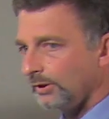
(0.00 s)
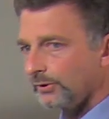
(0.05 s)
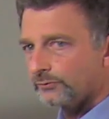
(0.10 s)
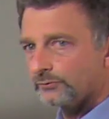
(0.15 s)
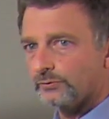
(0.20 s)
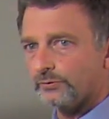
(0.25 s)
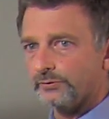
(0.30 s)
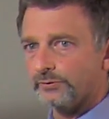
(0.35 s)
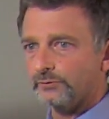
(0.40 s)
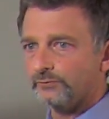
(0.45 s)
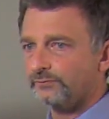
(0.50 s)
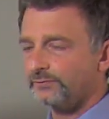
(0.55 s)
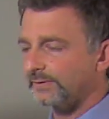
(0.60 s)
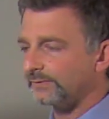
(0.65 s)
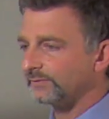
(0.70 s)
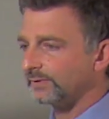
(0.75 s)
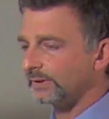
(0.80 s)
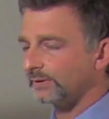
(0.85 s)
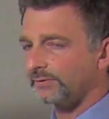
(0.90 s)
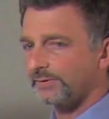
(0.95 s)
So this
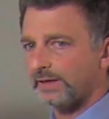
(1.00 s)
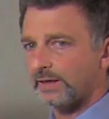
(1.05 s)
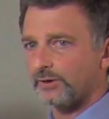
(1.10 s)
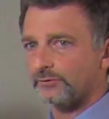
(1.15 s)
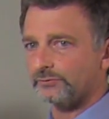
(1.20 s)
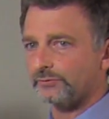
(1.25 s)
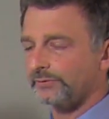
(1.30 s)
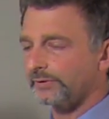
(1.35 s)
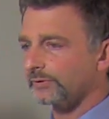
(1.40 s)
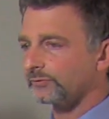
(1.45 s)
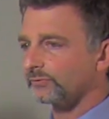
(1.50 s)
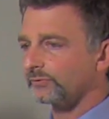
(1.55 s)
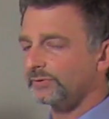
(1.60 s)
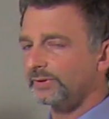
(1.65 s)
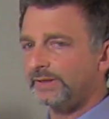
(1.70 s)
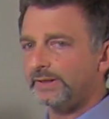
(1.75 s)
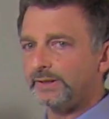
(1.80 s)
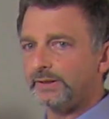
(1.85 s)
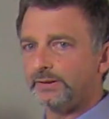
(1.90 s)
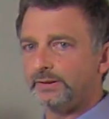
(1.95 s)
$15,000, this
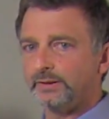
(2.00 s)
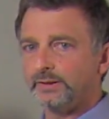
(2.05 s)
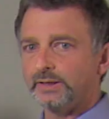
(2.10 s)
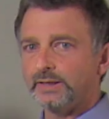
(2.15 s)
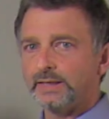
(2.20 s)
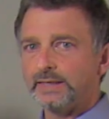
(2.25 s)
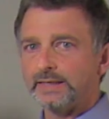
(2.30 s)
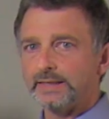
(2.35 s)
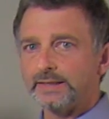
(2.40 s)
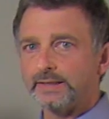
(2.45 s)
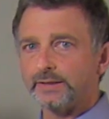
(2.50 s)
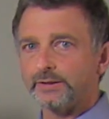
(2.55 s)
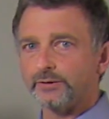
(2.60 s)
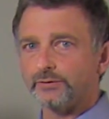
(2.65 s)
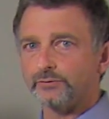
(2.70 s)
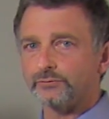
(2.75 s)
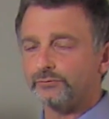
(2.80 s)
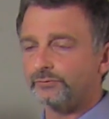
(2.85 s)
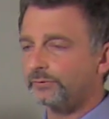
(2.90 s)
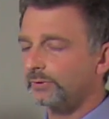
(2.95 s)
need
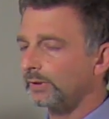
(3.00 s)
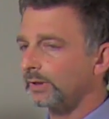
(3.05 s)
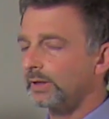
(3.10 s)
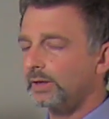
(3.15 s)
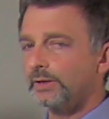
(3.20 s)
is